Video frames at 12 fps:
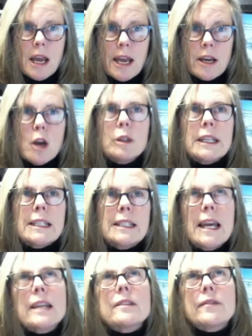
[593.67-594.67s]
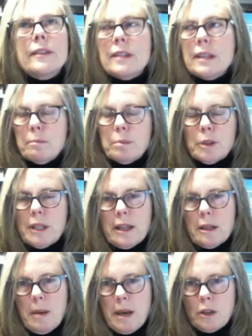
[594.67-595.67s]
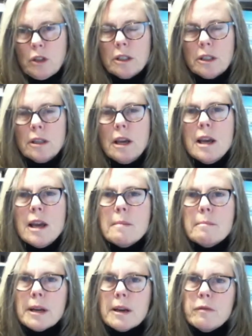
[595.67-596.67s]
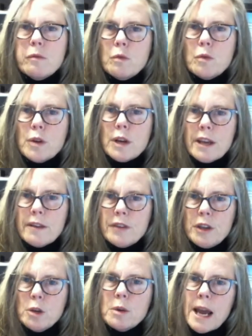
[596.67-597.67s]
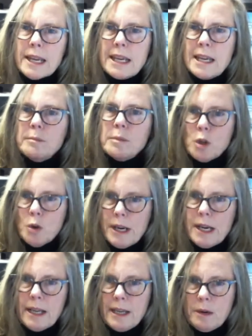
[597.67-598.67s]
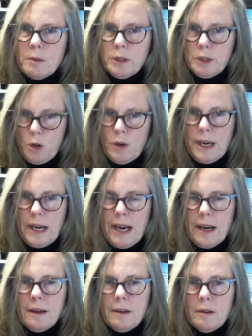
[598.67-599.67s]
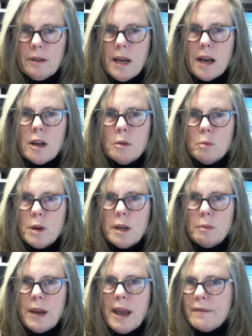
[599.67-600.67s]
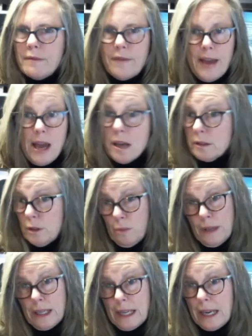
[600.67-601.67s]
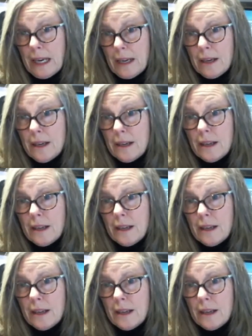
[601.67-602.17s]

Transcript: in only 10 to 15% of the patients. But if you and I keep screening like we're screening, knock on wood, we haven't found really